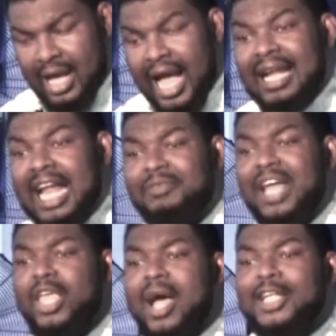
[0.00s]
And
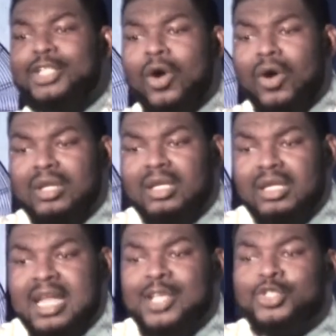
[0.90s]
after you are done,
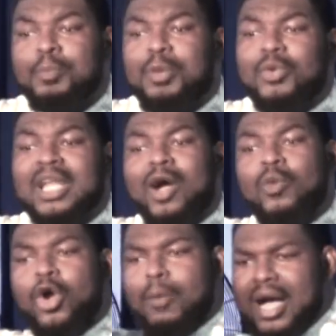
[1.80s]
then some people now
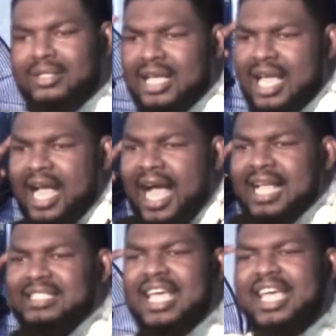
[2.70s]
come out
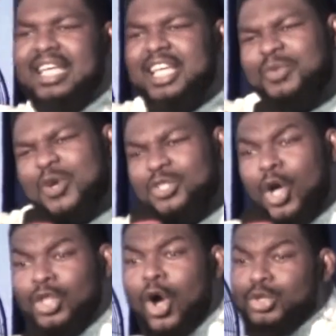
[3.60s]
and say, it was
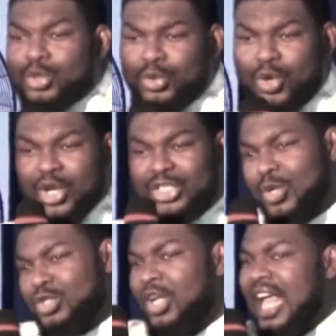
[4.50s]
not all true. It
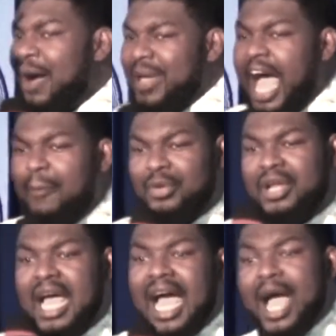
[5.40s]
was not how it happened.
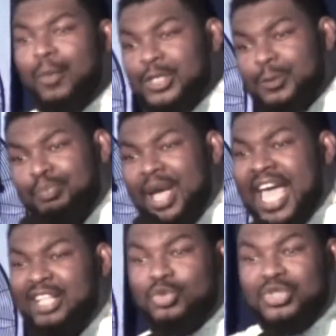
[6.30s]
I was
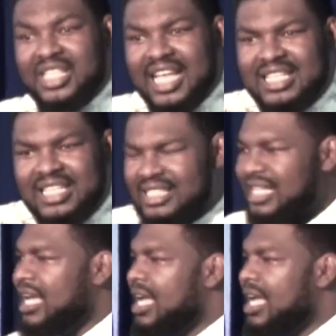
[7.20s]
paid to say this.